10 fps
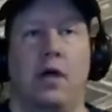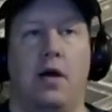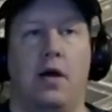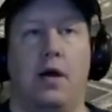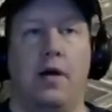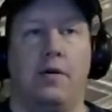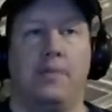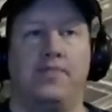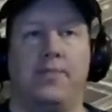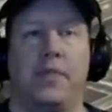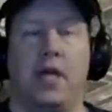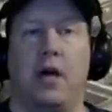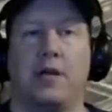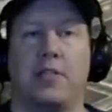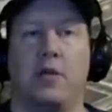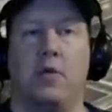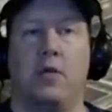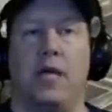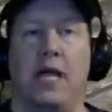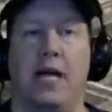Um, also,
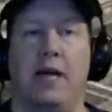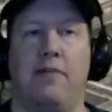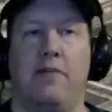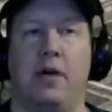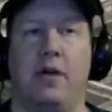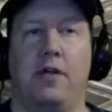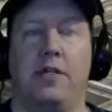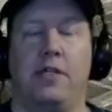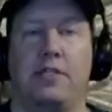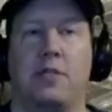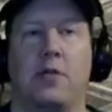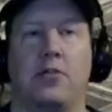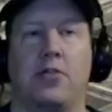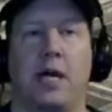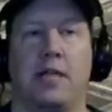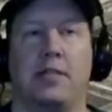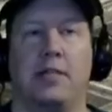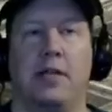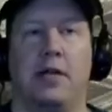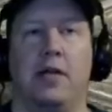we have uh, the soul shots
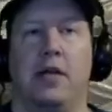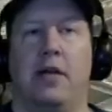here.